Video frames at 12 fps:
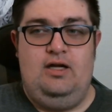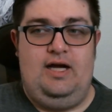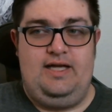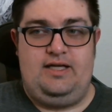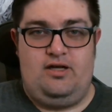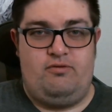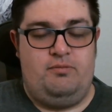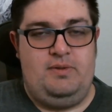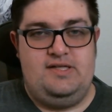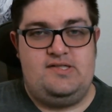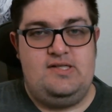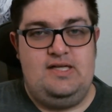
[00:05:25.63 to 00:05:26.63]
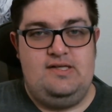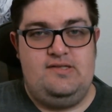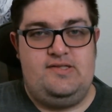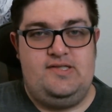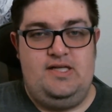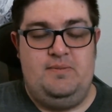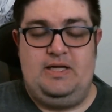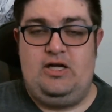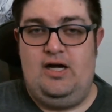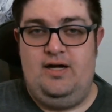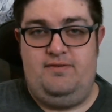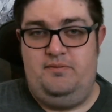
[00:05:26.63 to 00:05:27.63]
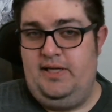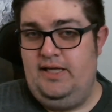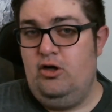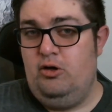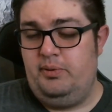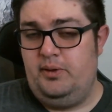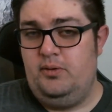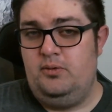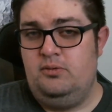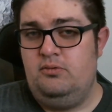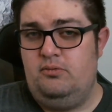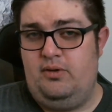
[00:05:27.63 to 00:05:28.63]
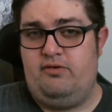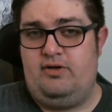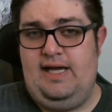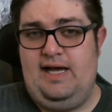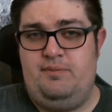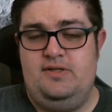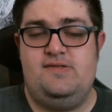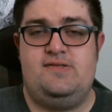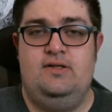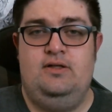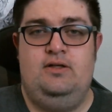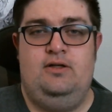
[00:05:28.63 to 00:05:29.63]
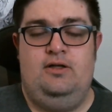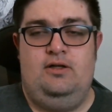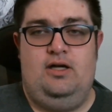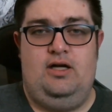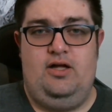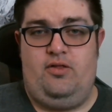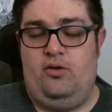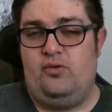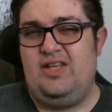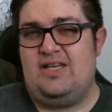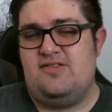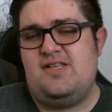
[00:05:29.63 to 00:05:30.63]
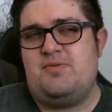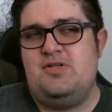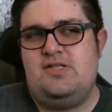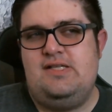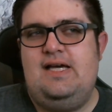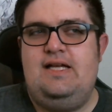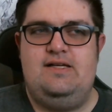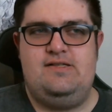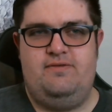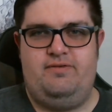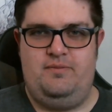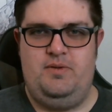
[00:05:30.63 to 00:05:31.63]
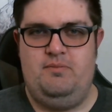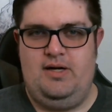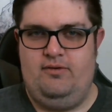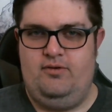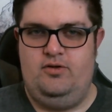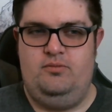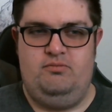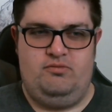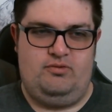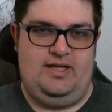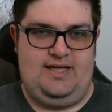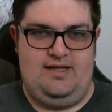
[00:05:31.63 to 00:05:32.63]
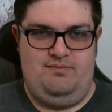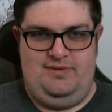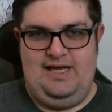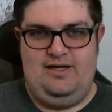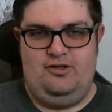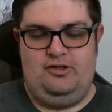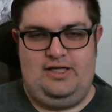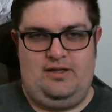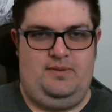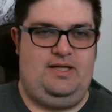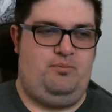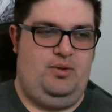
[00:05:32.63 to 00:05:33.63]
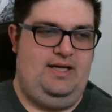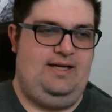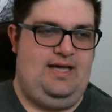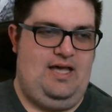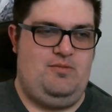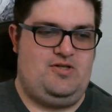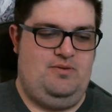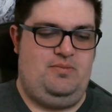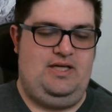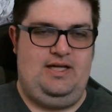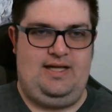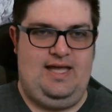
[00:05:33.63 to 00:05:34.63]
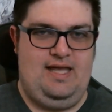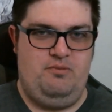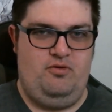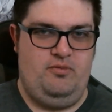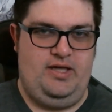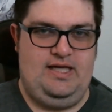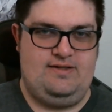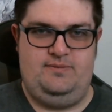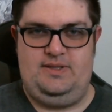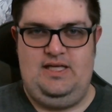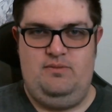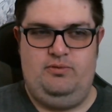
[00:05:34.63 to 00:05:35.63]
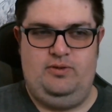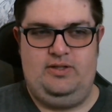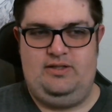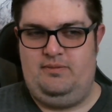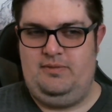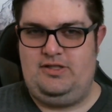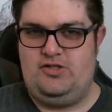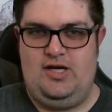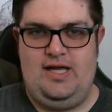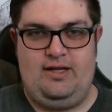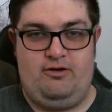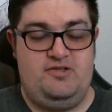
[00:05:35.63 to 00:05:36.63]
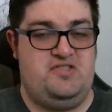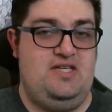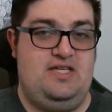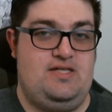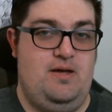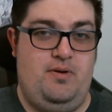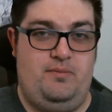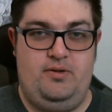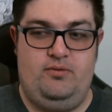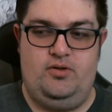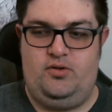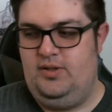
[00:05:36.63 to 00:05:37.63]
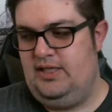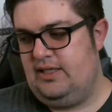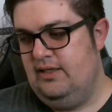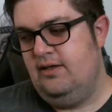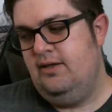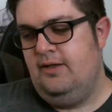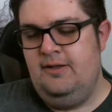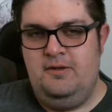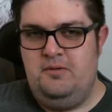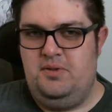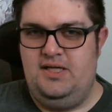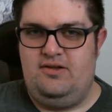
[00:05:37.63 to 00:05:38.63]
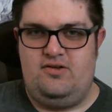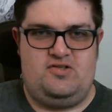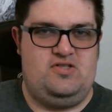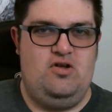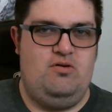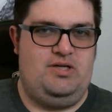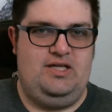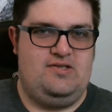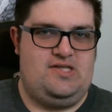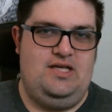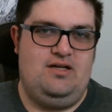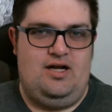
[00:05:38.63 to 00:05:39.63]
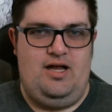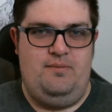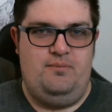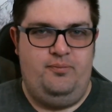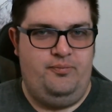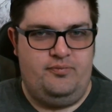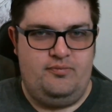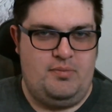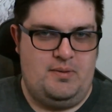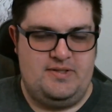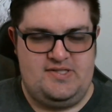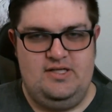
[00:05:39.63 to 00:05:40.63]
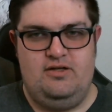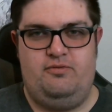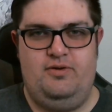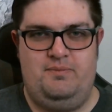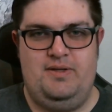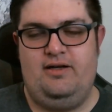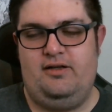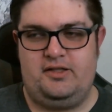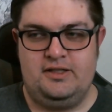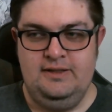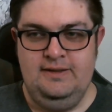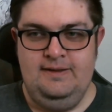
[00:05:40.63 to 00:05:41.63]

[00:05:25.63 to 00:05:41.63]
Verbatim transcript: I cover my sneeze and my cough and my elbow whenever it happens. Uh, the only exception to that is if I'm in my room like I am now and I'm like playing a game or something and I can't move my hands from the keyboard and I'm like trying or it sneaks up on me real quick. But there's nobody else here. I'm by myself with my dog.